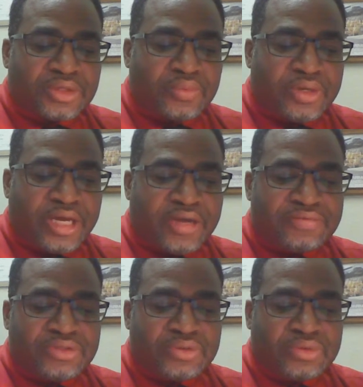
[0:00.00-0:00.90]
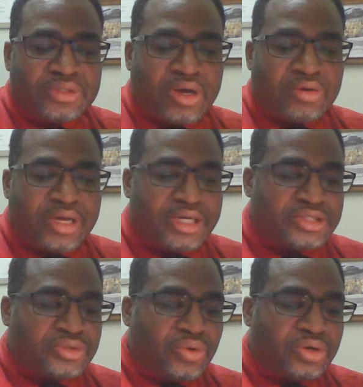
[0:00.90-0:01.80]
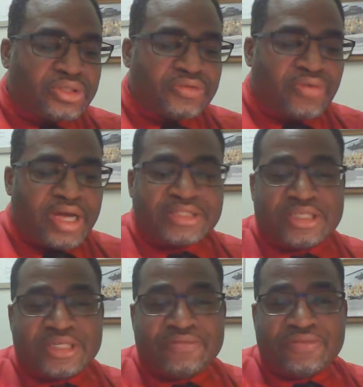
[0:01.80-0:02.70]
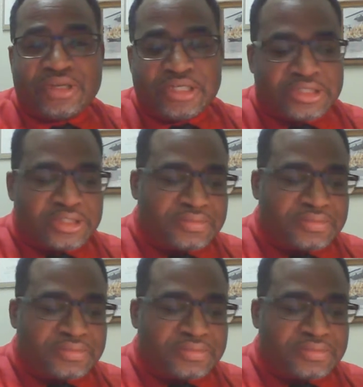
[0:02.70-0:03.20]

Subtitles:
We have 2 adult-age daughters, Rosalind and Felicia,